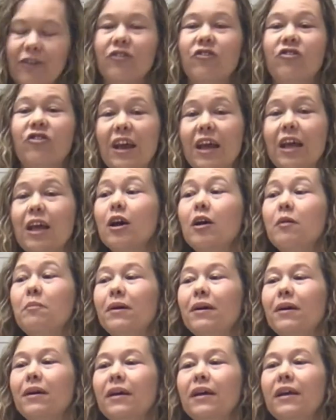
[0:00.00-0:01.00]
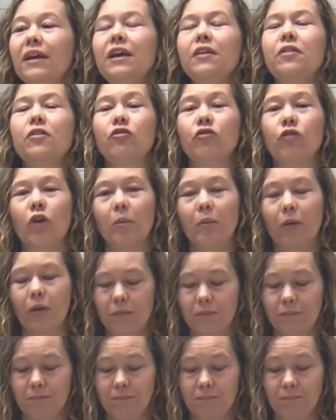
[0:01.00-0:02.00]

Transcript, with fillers: Jacob, he's in trouble.